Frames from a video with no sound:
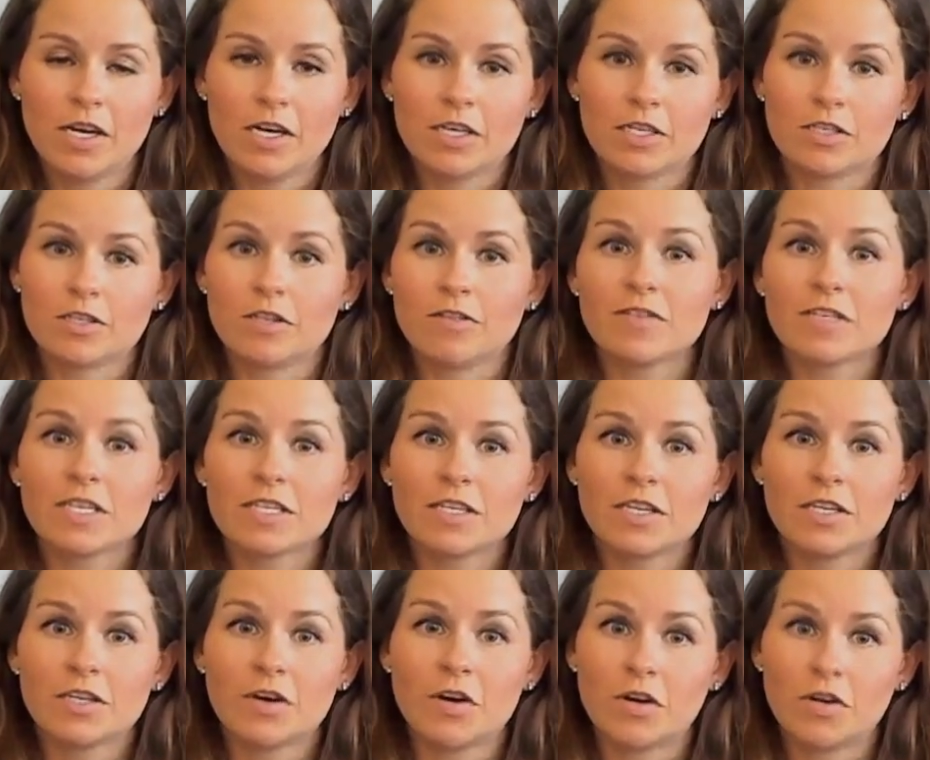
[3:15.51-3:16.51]
Service
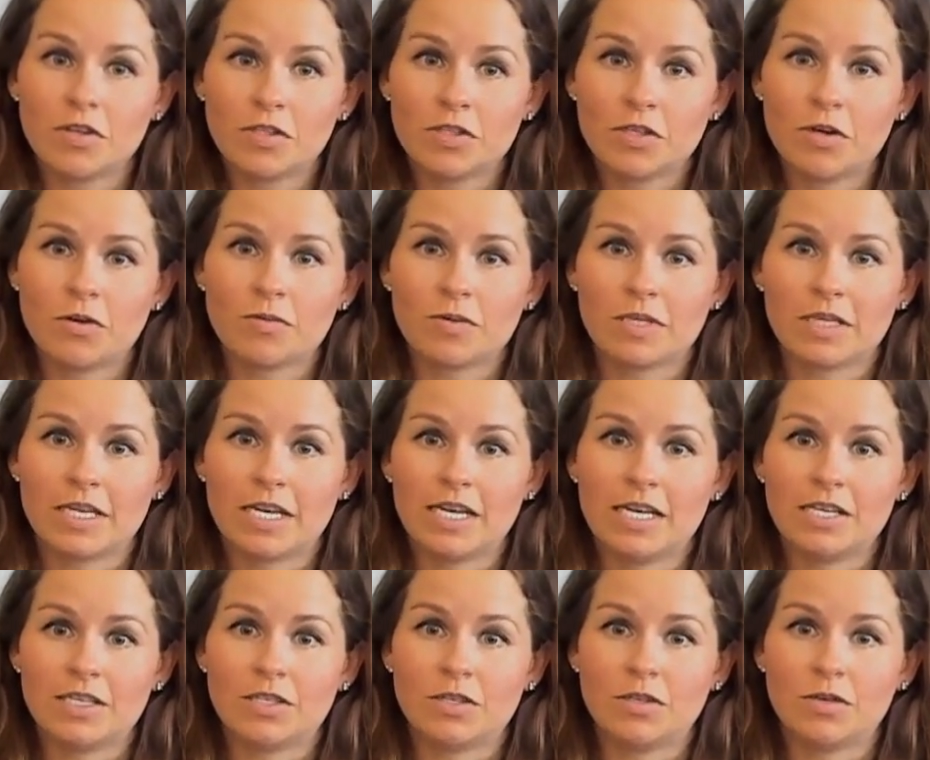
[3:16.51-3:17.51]
can also
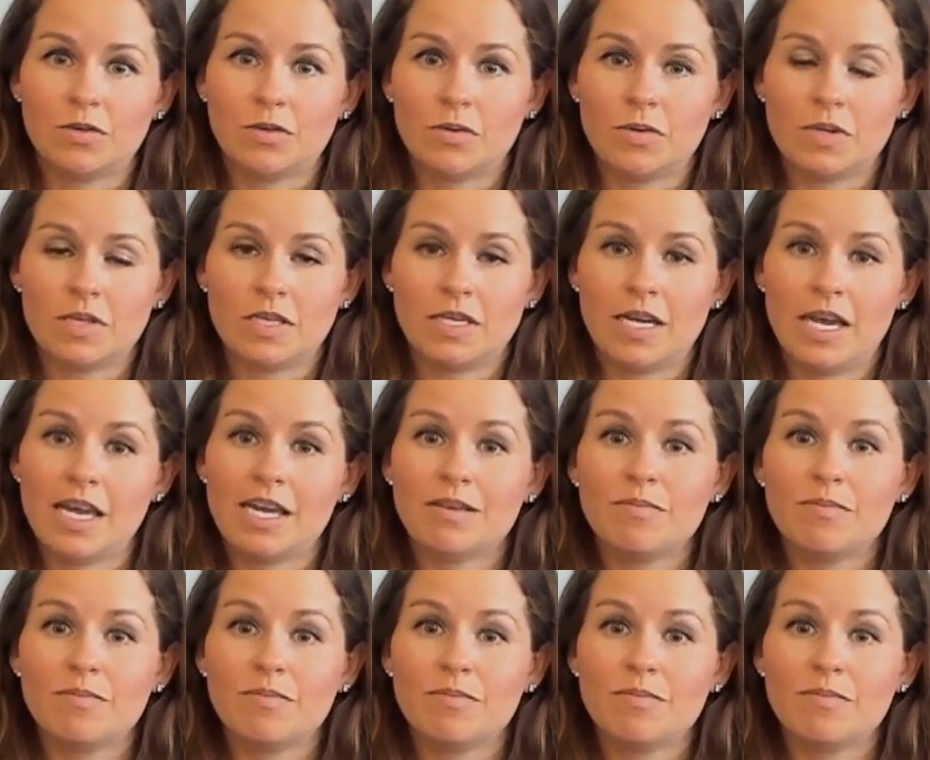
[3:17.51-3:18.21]
relate to the